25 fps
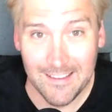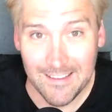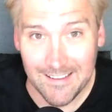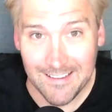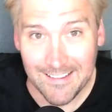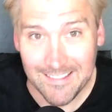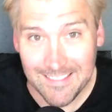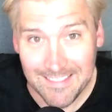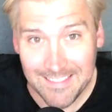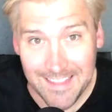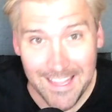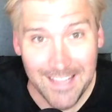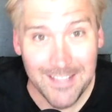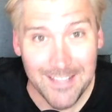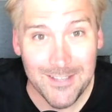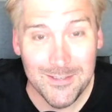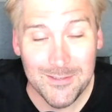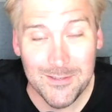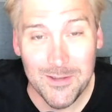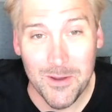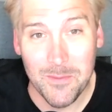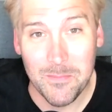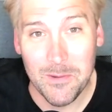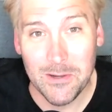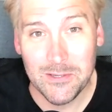Thank you so
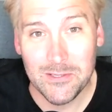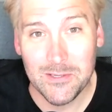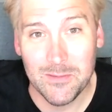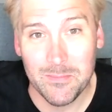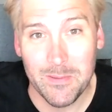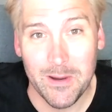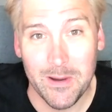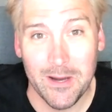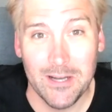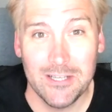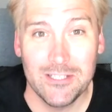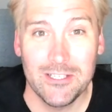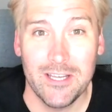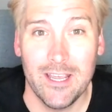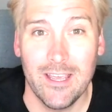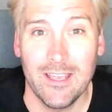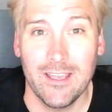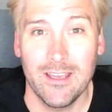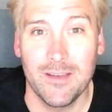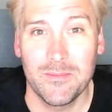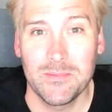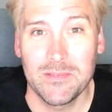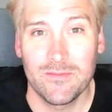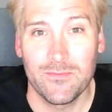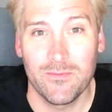much to Barry
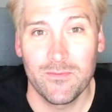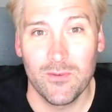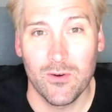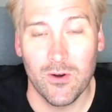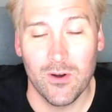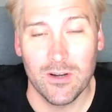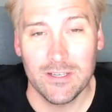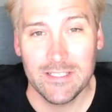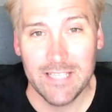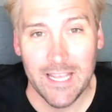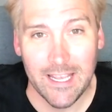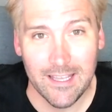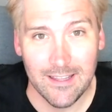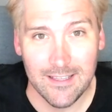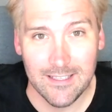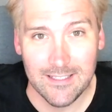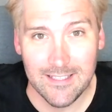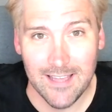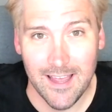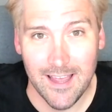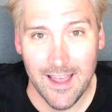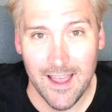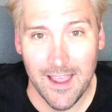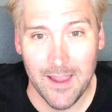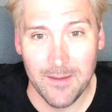Jacobs for taking the
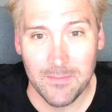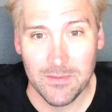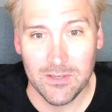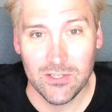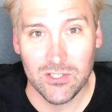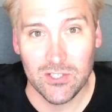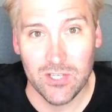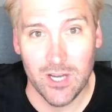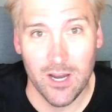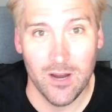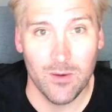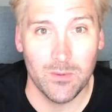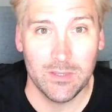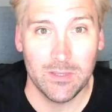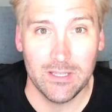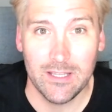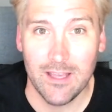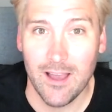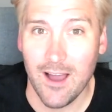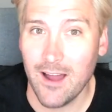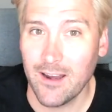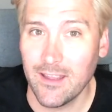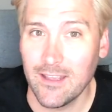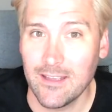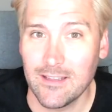time to share with the
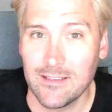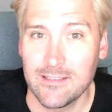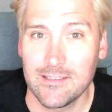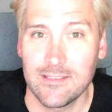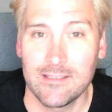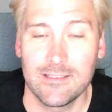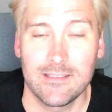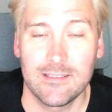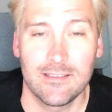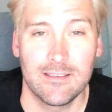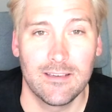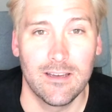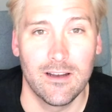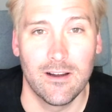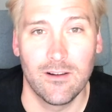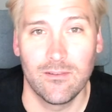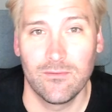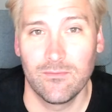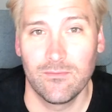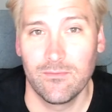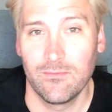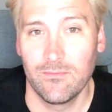audience, you know,